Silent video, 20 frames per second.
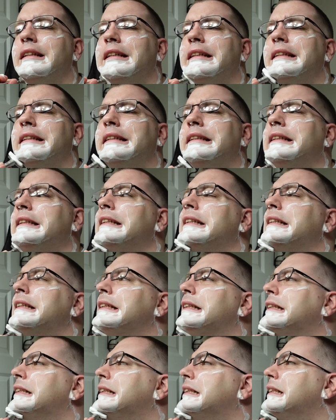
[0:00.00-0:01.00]

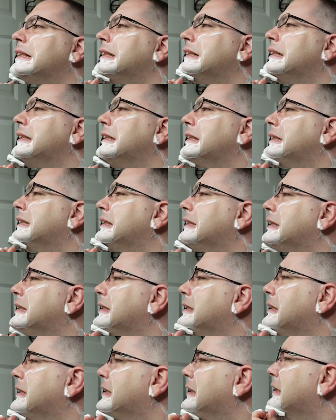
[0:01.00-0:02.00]

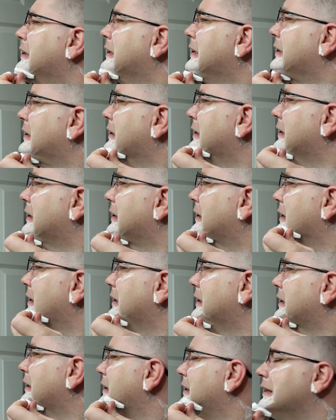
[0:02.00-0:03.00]

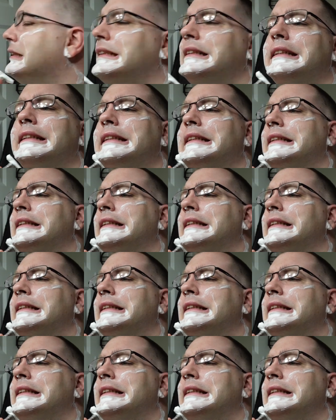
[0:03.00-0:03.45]
No one is speaking in this clip.